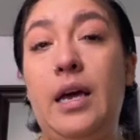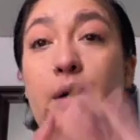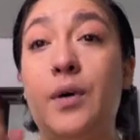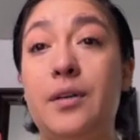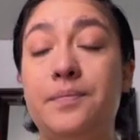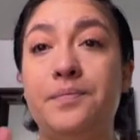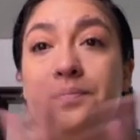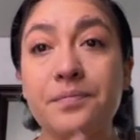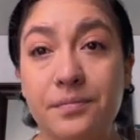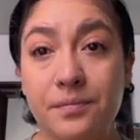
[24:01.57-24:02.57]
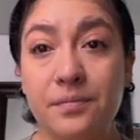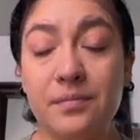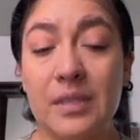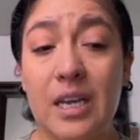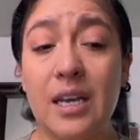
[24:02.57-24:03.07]
Well,
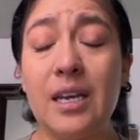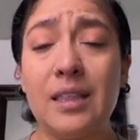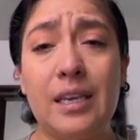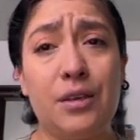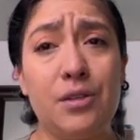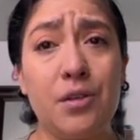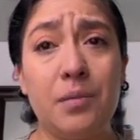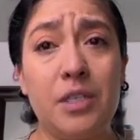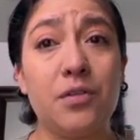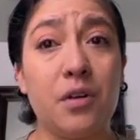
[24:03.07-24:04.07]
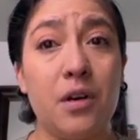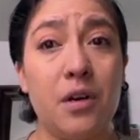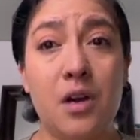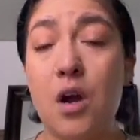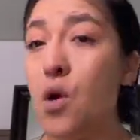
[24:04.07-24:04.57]
thank you so much for
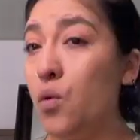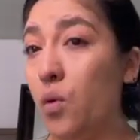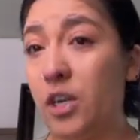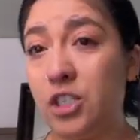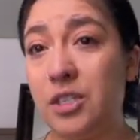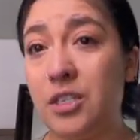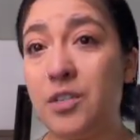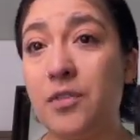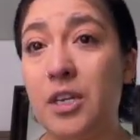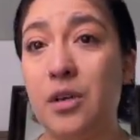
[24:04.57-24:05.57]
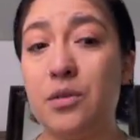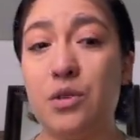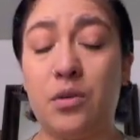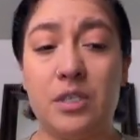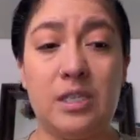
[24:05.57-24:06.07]
watching this video
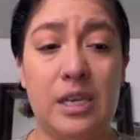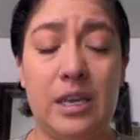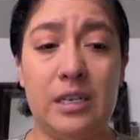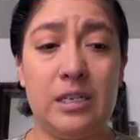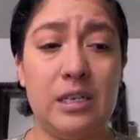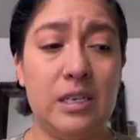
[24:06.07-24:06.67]
towards the end.